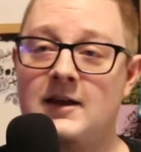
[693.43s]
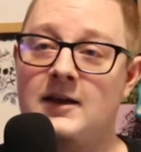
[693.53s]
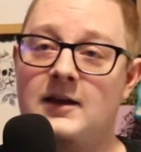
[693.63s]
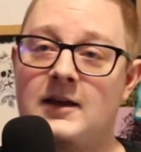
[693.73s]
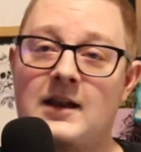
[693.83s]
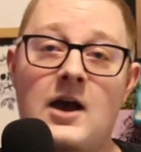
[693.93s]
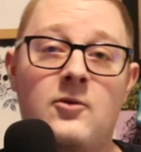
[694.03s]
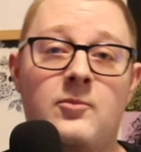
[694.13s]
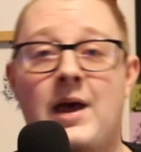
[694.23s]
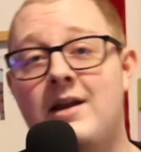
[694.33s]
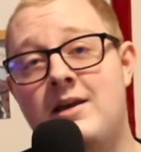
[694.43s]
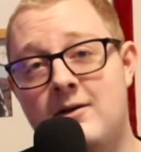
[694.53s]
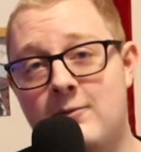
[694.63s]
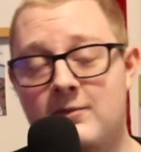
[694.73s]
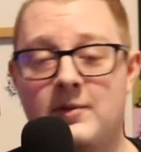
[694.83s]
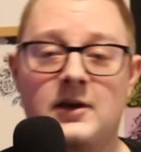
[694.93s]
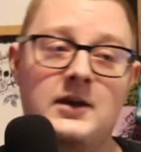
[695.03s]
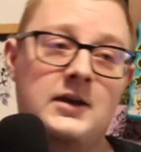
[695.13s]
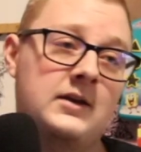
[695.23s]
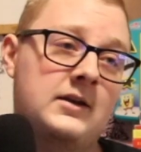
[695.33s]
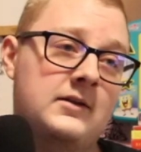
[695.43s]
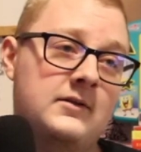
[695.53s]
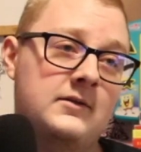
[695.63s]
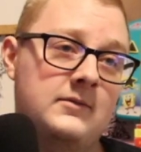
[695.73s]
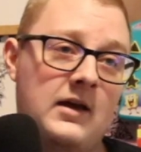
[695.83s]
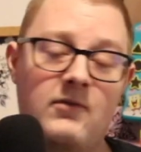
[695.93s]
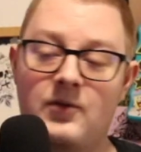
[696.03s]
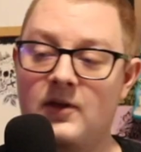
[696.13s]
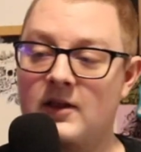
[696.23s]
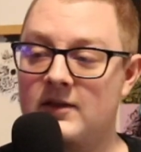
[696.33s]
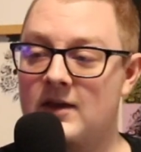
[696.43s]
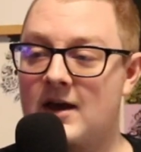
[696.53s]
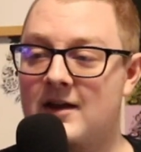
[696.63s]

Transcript: and how petty he was being and everything like that,